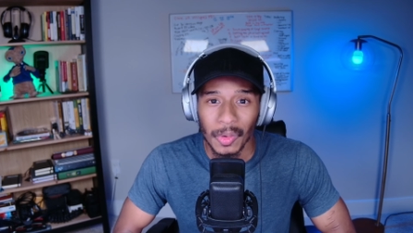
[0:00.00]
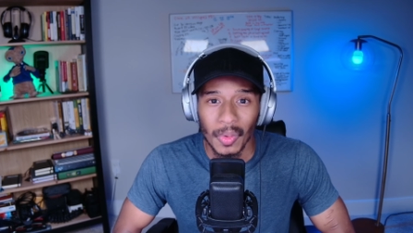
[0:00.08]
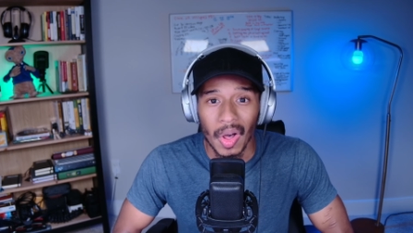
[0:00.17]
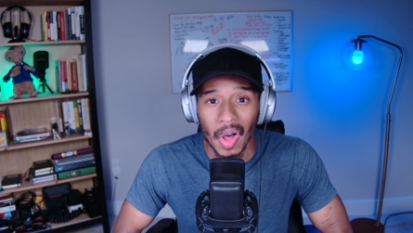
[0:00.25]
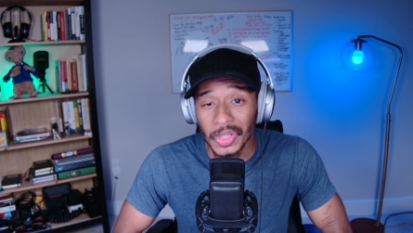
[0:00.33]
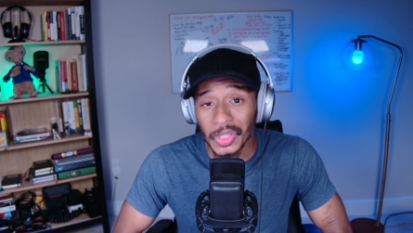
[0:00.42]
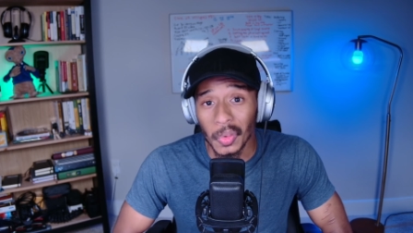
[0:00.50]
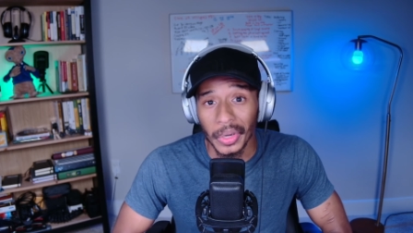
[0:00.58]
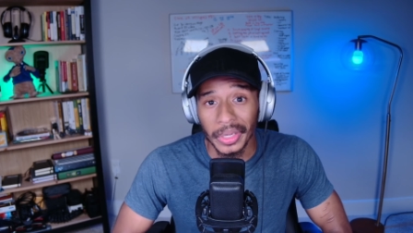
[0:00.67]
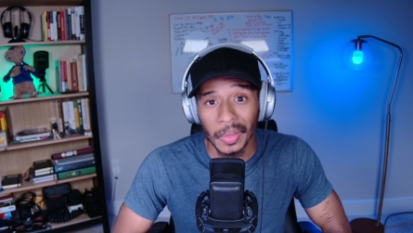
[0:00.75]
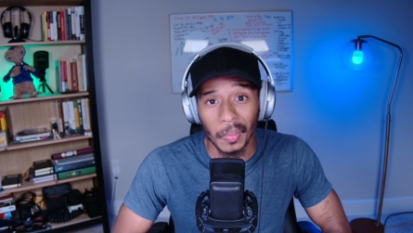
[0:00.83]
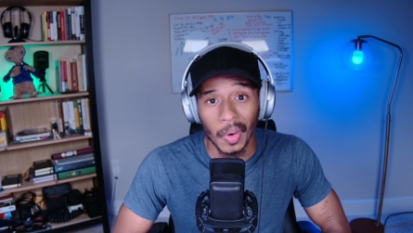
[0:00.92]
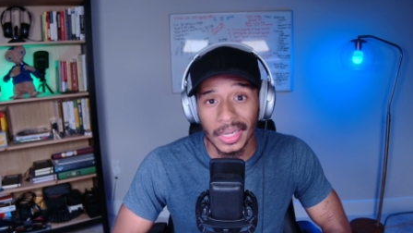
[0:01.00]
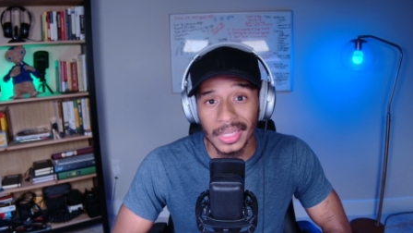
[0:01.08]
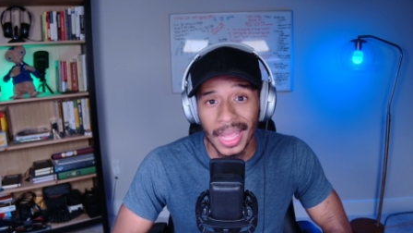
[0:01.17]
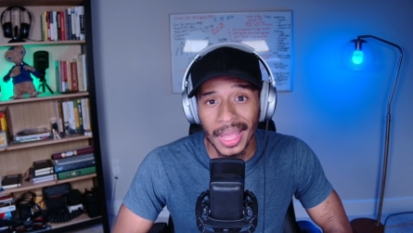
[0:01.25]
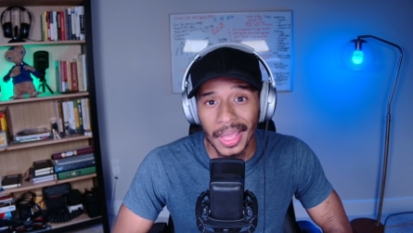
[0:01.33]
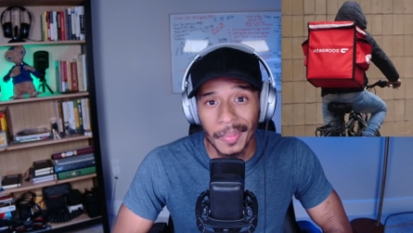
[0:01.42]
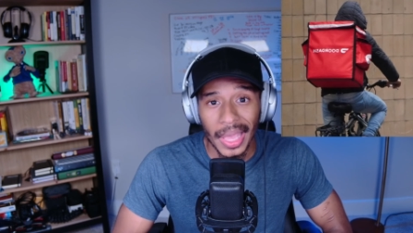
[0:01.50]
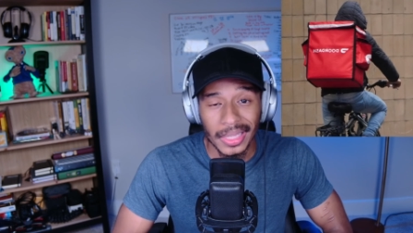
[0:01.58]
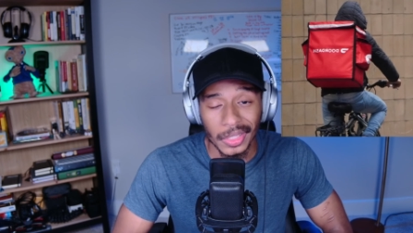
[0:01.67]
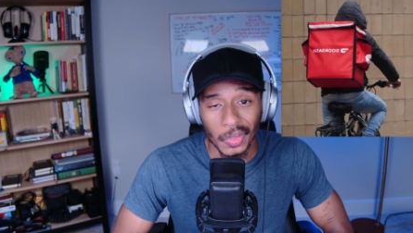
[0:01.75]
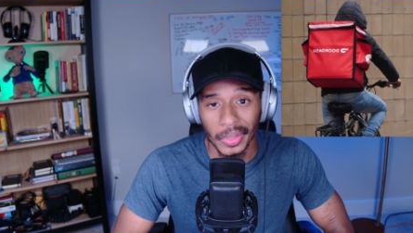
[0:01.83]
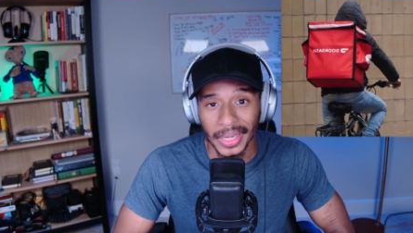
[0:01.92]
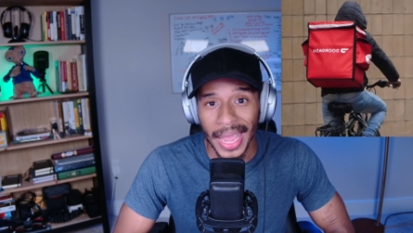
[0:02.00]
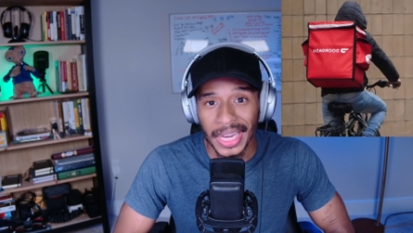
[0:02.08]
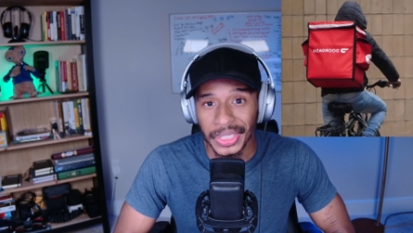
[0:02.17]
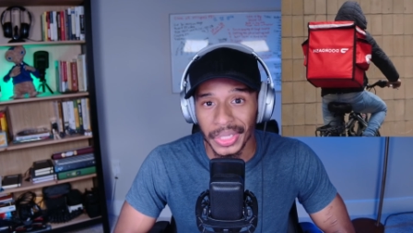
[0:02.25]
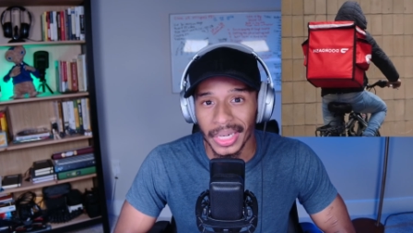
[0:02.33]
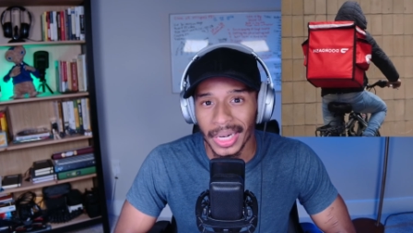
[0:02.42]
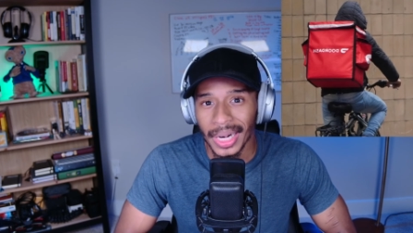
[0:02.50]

while also working part time as a Door Dasher,